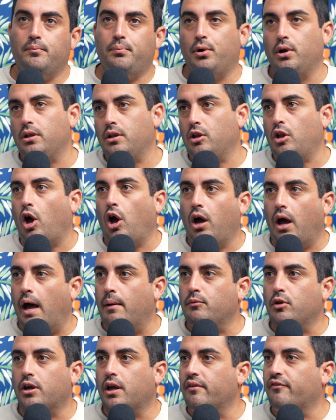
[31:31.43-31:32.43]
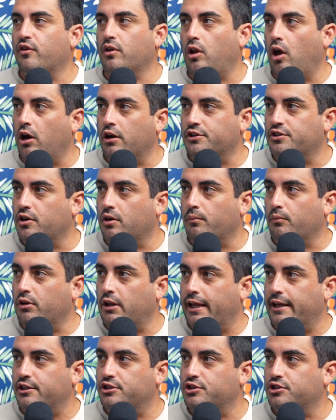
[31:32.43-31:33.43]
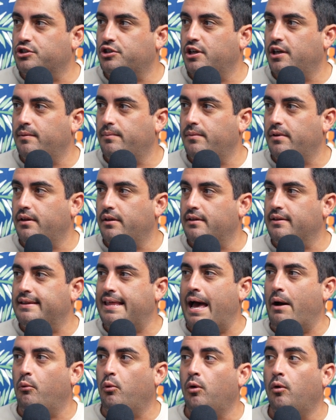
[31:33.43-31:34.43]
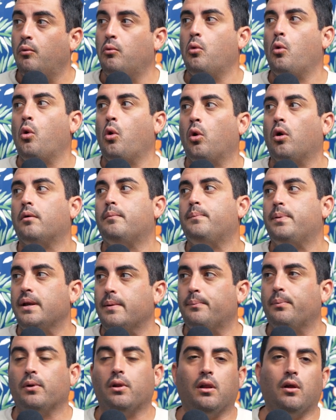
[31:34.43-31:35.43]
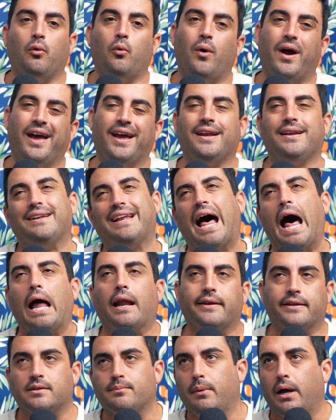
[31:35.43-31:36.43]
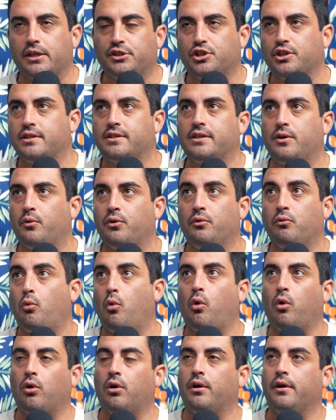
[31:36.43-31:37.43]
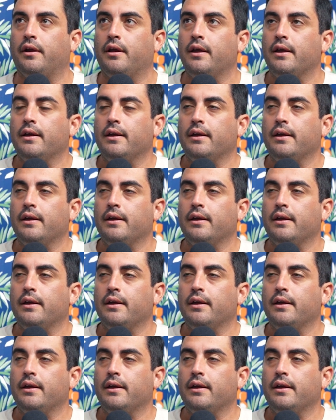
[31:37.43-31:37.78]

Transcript: looking for long-term relationship that will ward people away, not as much as it would ward